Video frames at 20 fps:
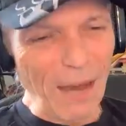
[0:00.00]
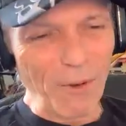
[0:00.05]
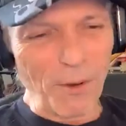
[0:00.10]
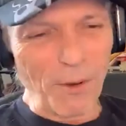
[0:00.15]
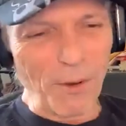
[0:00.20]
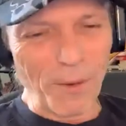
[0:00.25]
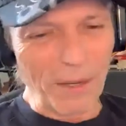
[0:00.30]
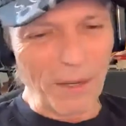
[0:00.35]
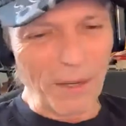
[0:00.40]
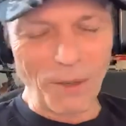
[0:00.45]
one,
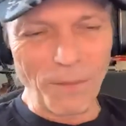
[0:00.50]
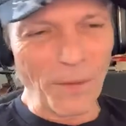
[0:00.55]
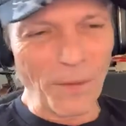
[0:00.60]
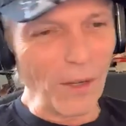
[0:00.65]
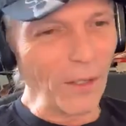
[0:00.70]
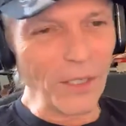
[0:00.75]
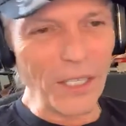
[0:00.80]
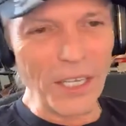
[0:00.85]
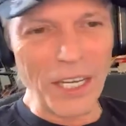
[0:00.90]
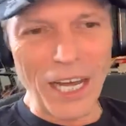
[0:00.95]
because of
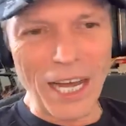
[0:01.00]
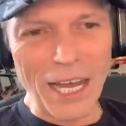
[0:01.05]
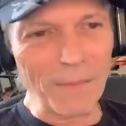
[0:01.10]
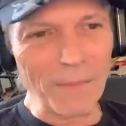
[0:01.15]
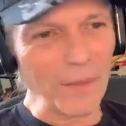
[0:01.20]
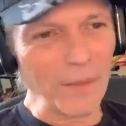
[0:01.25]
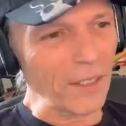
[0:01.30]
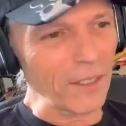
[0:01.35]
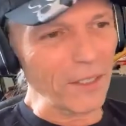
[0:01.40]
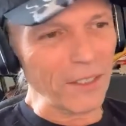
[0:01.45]
all the
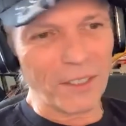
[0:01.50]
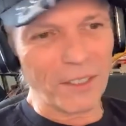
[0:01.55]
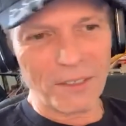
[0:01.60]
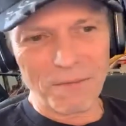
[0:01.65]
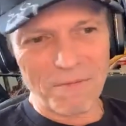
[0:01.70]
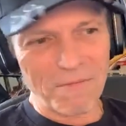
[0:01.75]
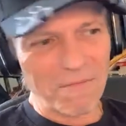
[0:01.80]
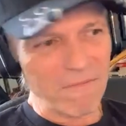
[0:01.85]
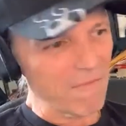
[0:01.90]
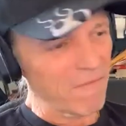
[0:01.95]

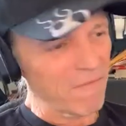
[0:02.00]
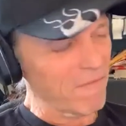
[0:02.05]
obvious,